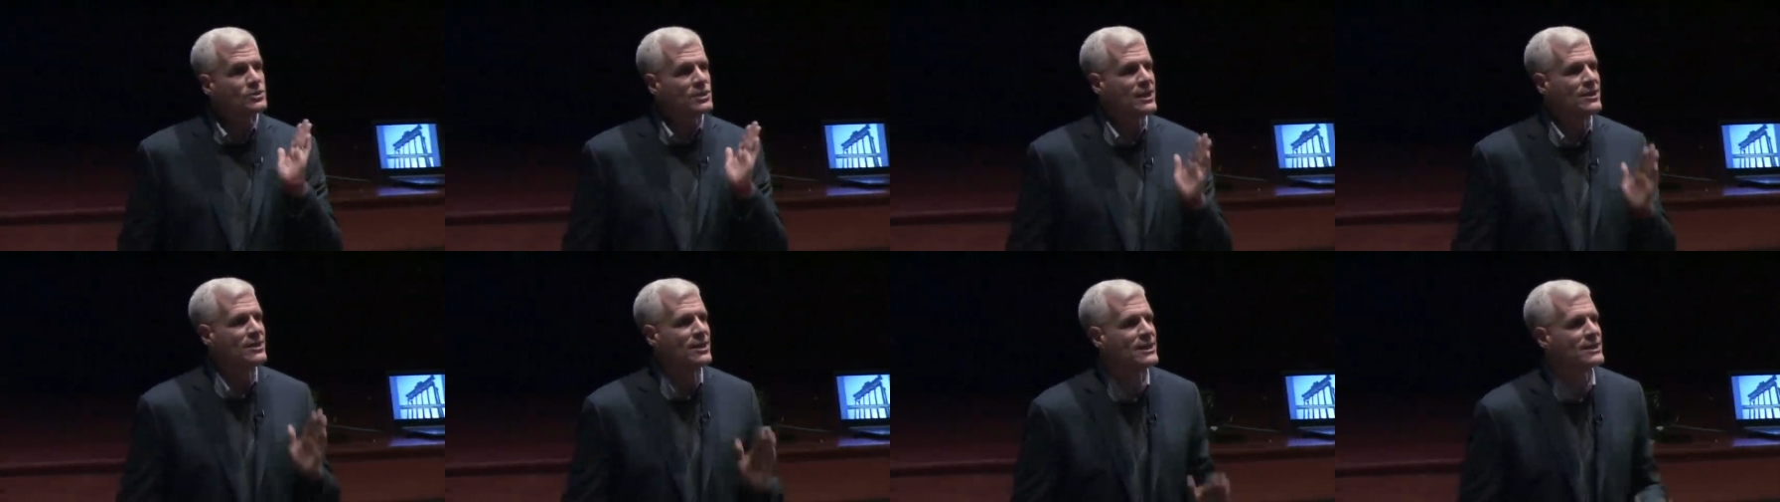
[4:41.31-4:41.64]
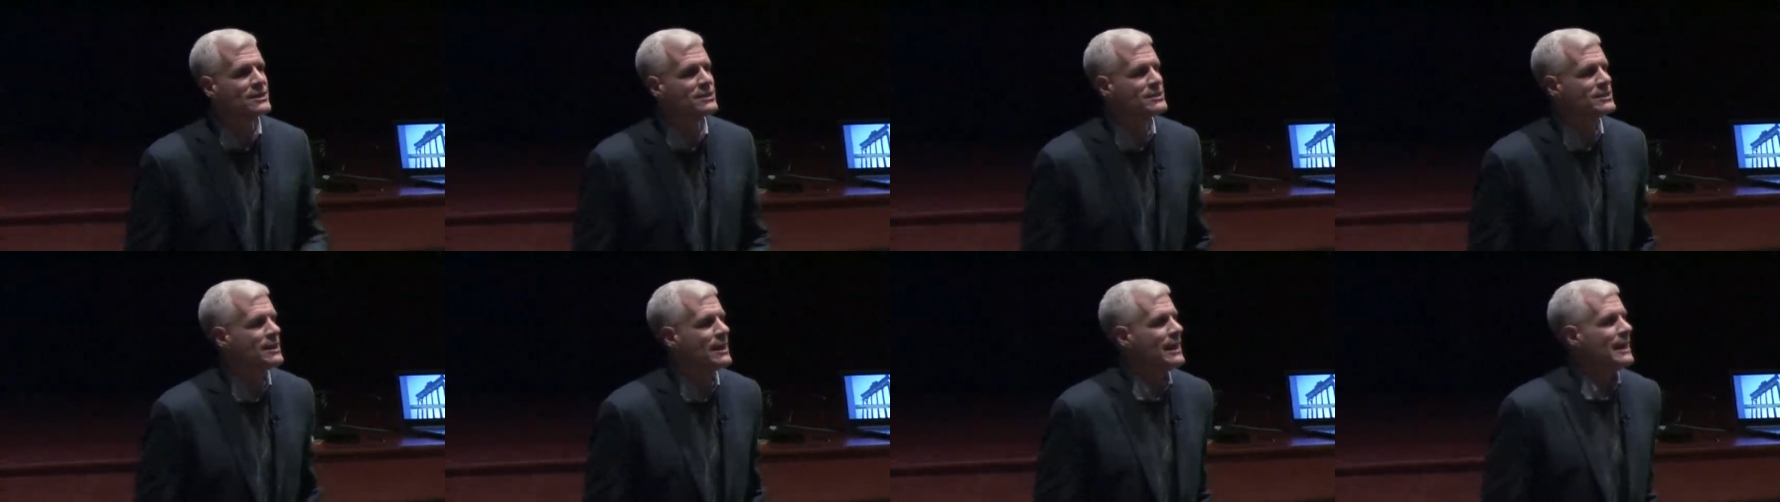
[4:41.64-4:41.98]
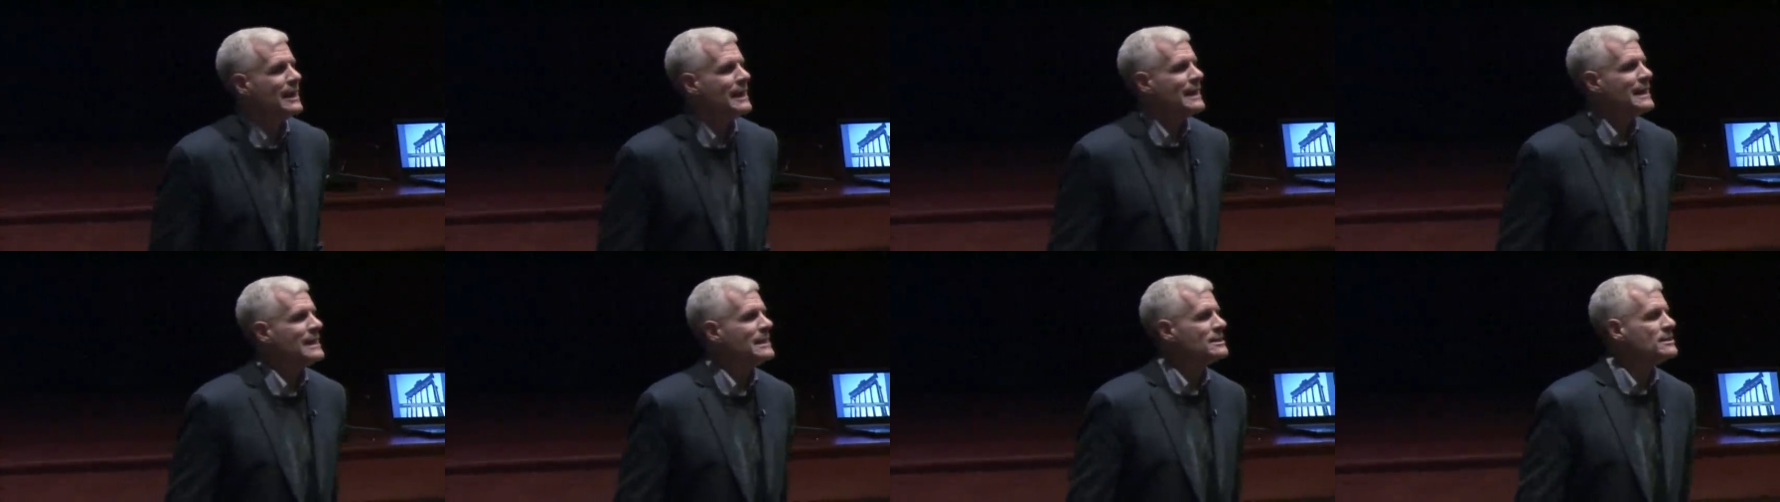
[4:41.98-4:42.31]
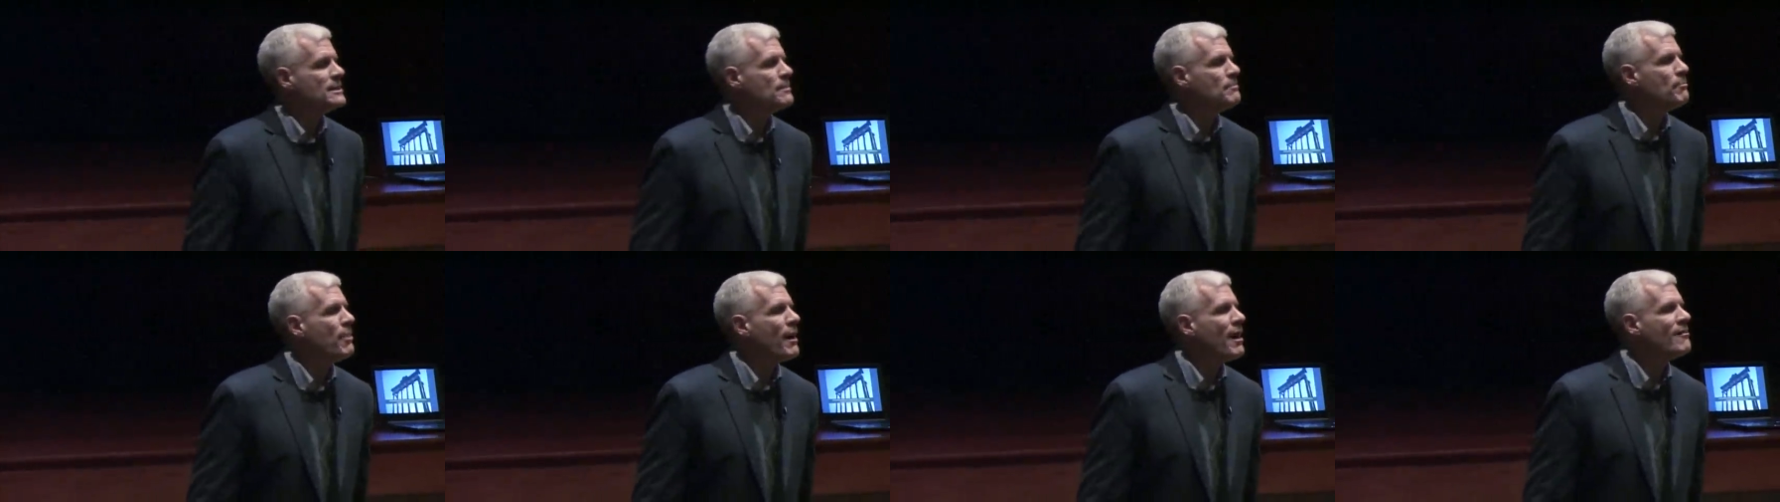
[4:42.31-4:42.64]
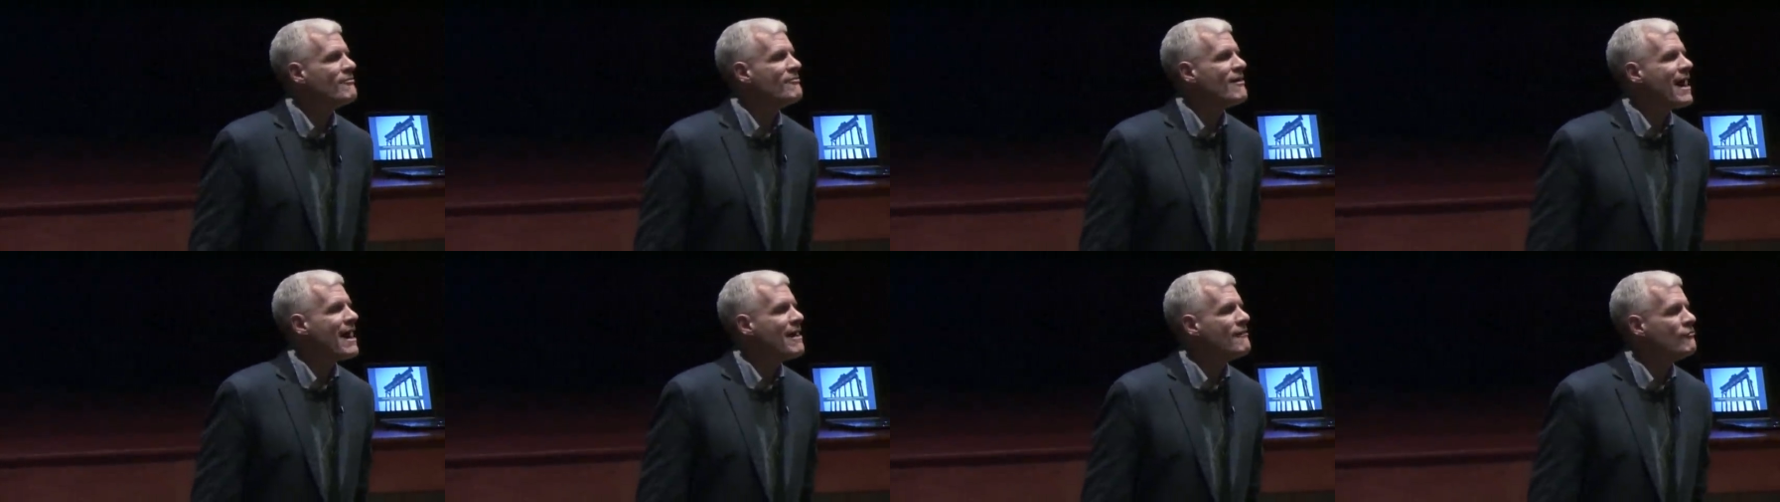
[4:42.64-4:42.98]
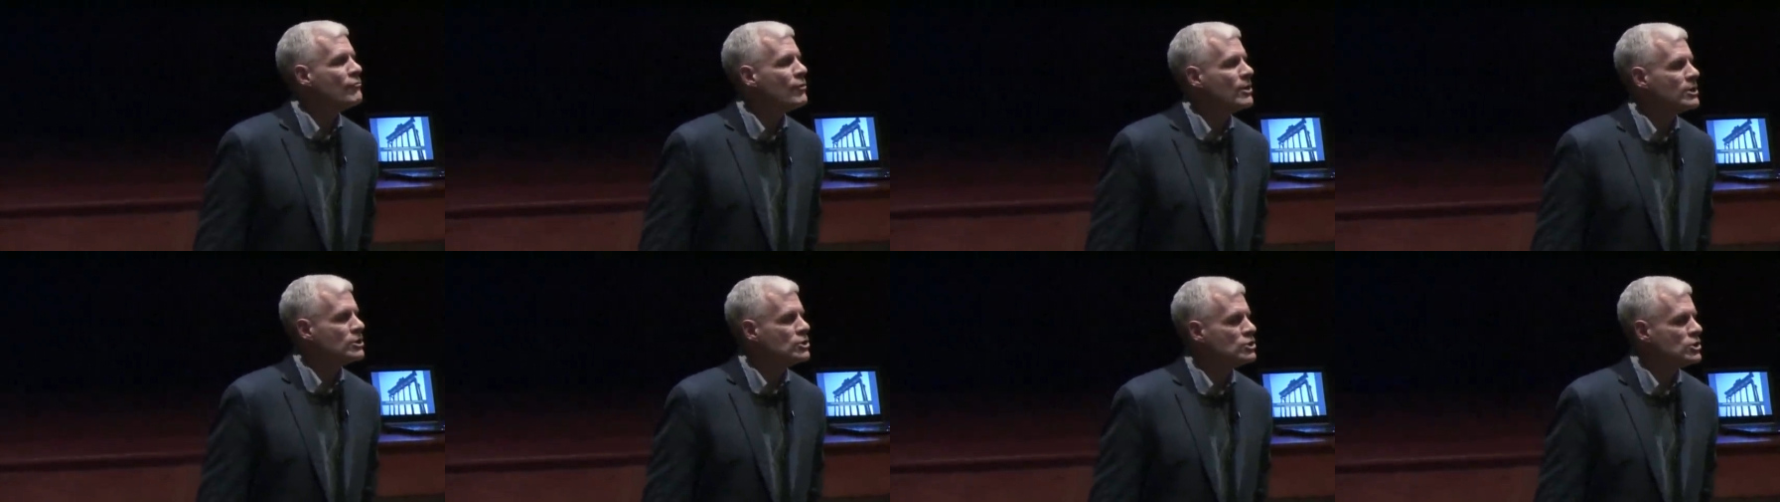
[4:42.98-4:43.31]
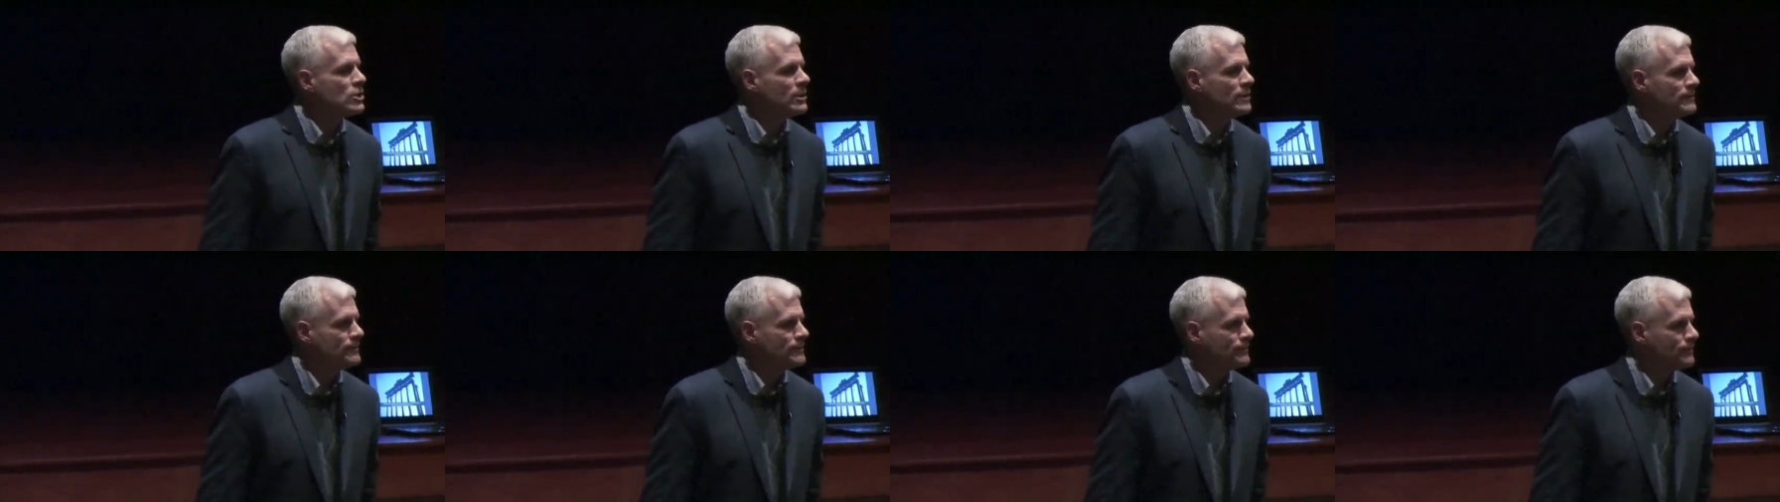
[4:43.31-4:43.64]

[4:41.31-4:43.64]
say this. He's above average.